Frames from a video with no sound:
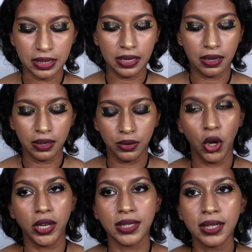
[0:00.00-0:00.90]
They are
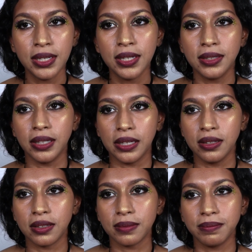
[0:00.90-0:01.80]
not
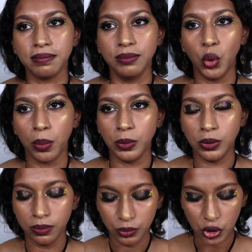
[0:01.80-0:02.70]
like
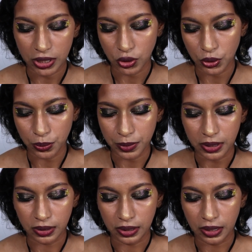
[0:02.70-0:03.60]
normal shades to
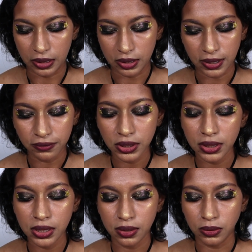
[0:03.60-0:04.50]
me, and they're
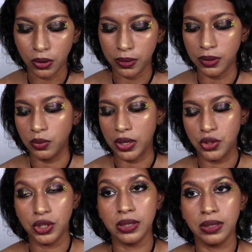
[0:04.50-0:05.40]
definitely a lot
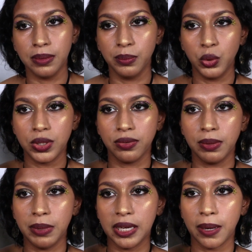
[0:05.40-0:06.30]
grungier than most of the
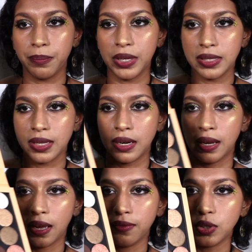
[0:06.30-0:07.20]
makeup things that I have.